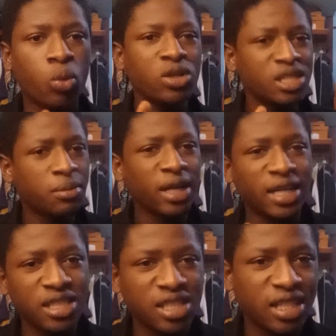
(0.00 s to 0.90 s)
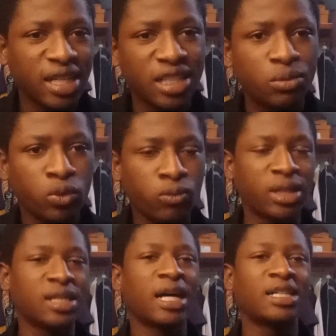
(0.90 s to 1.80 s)
What's the market saying at the
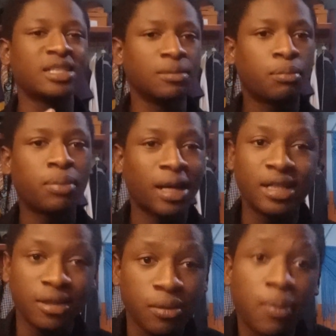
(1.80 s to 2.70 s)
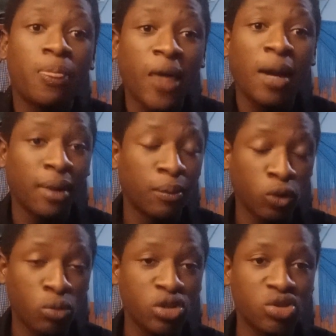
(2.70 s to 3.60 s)
moment, at the time I'm
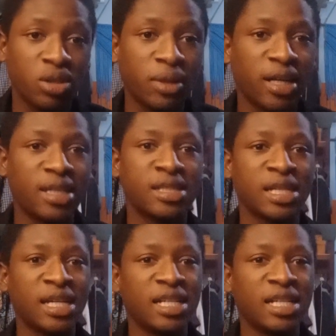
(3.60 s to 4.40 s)
coming to the market?